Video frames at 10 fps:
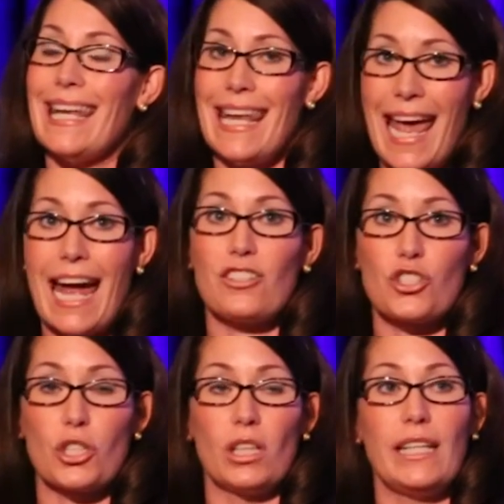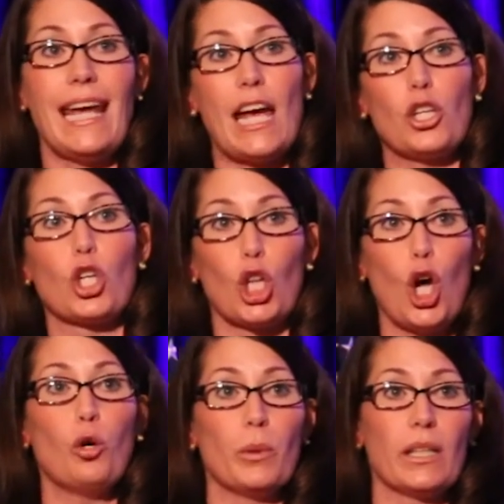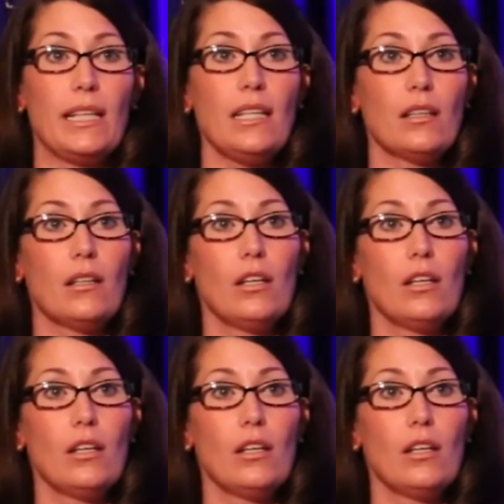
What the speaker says: nationally and globally